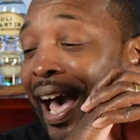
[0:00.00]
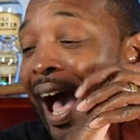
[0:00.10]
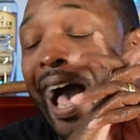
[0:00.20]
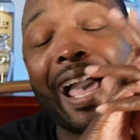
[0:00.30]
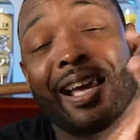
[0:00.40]

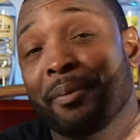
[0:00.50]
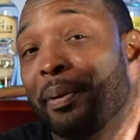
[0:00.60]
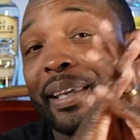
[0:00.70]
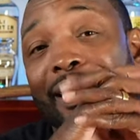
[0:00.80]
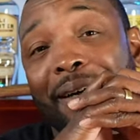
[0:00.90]
I had to
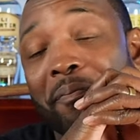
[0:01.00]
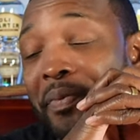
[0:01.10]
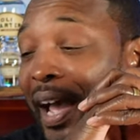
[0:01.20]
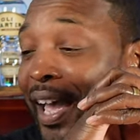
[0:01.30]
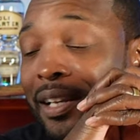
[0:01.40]
pick it up.
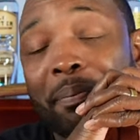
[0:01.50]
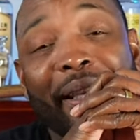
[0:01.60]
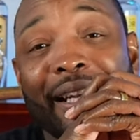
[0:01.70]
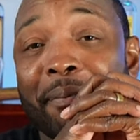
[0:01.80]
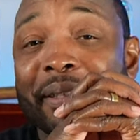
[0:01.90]
I had to
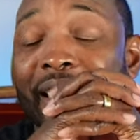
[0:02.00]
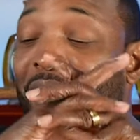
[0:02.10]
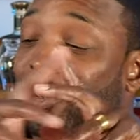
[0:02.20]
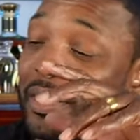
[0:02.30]
pick it up and get it on